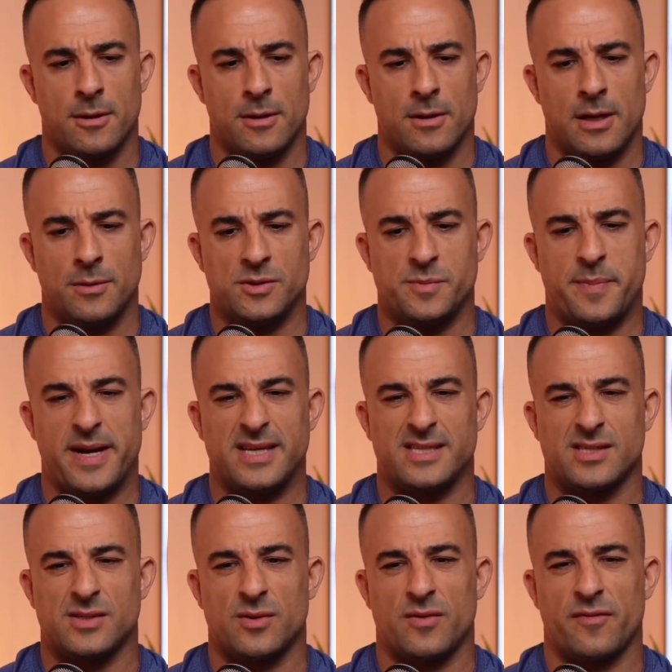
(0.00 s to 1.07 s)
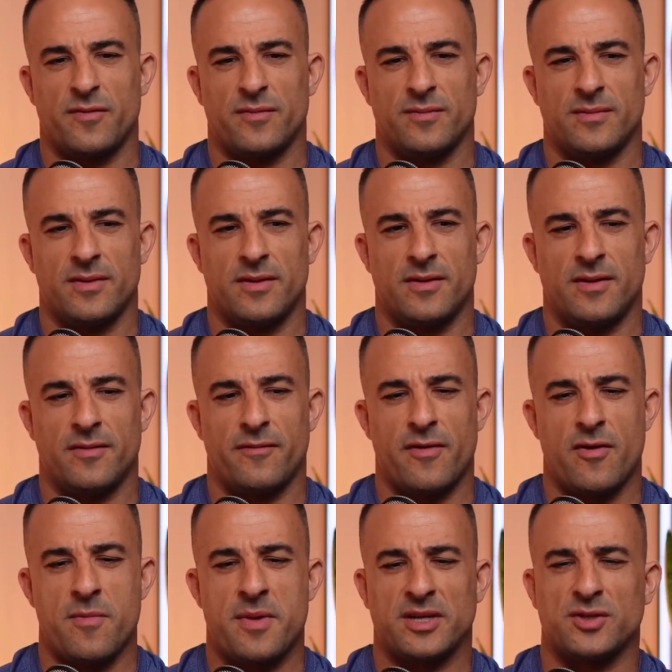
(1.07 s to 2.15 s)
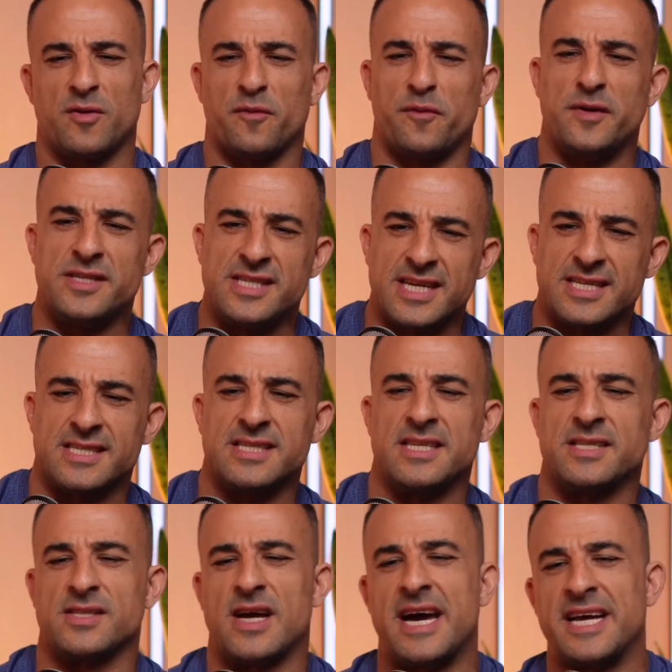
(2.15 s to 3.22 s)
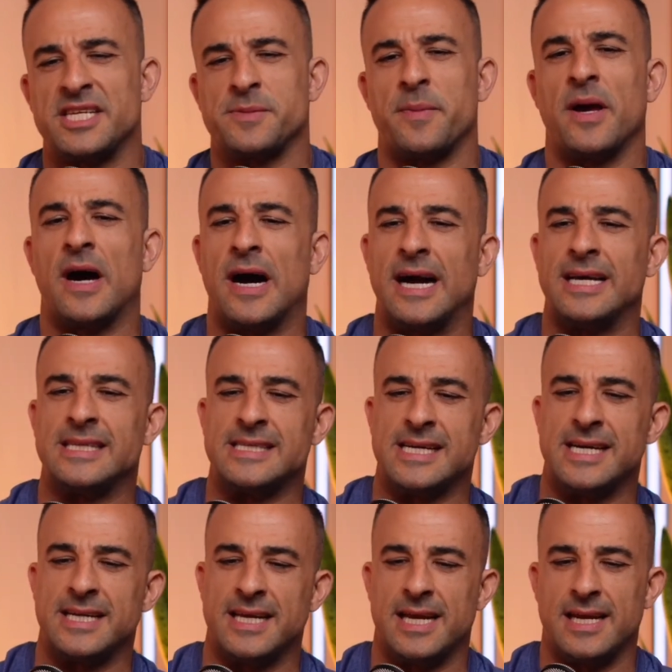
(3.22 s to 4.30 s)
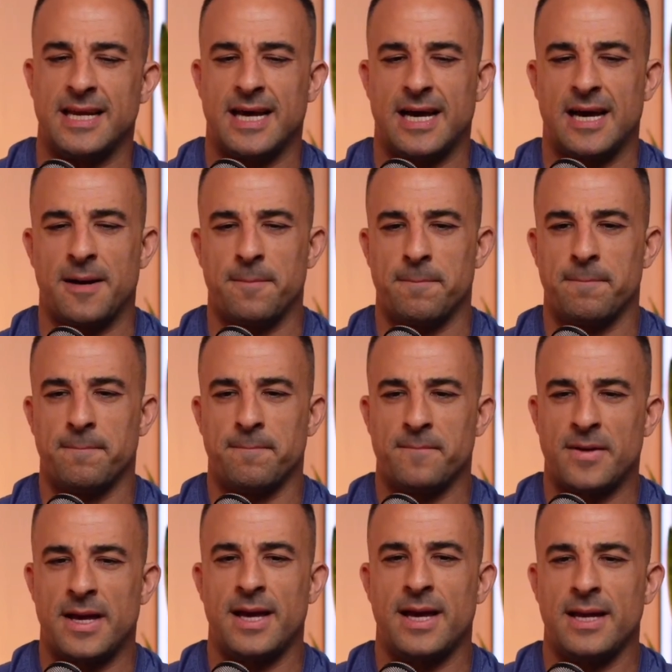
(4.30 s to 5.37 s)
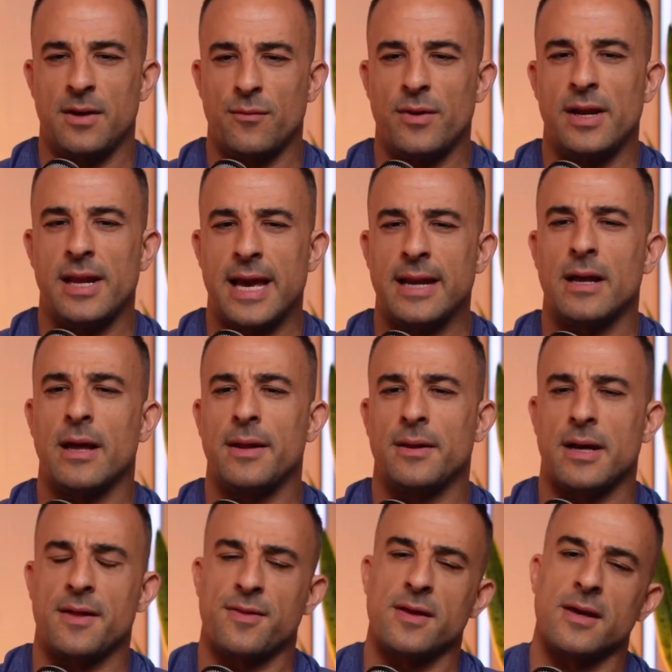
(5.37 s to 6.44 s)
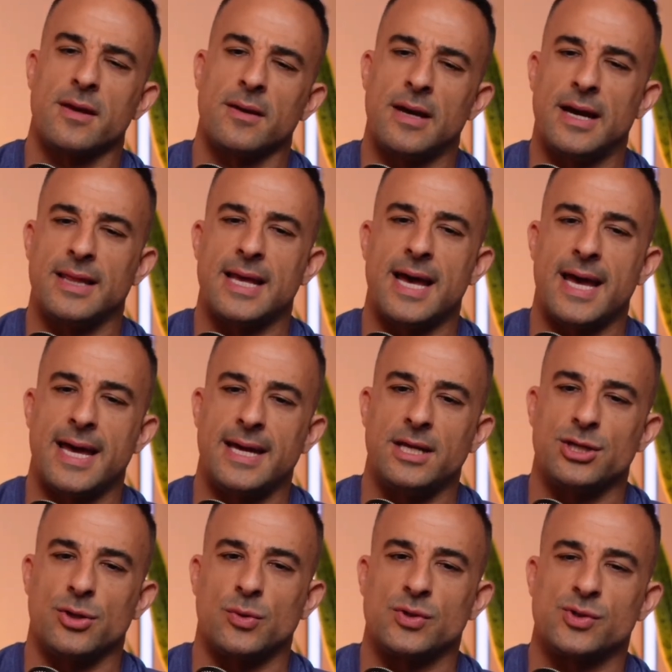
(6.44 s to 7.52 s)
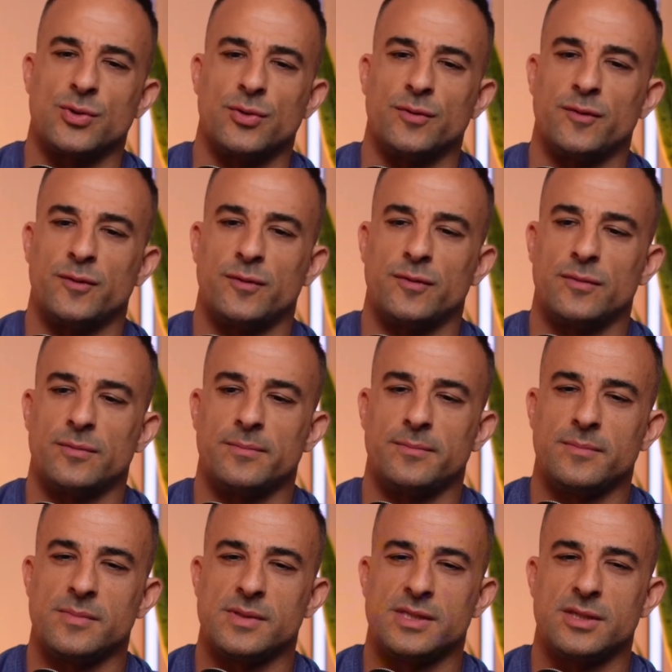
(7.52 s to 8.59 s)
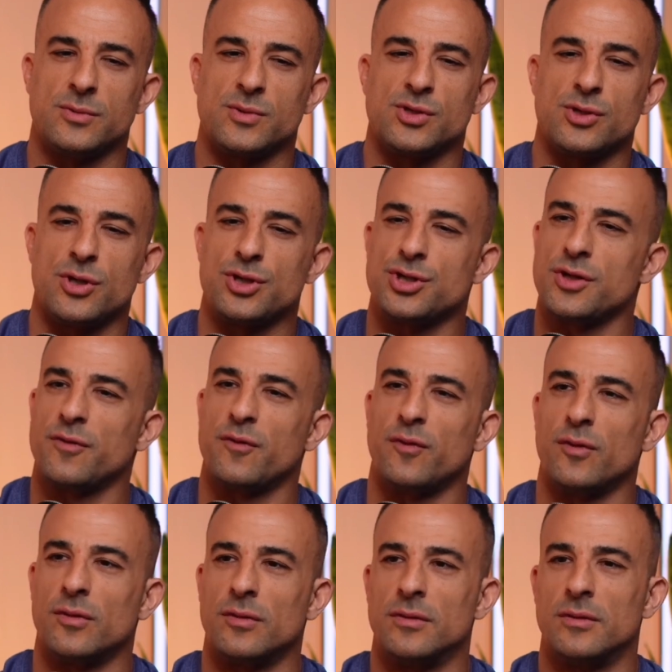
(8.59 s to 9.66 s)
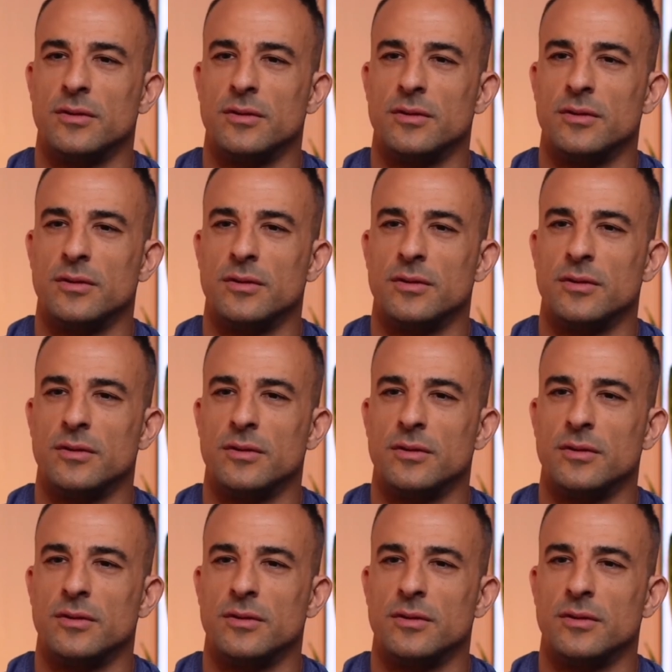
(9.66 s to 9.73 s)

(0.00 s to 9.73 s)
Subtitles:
it was based sort of very much on physics and the science behind it, and it really, and I think at that age I was sort of still searching for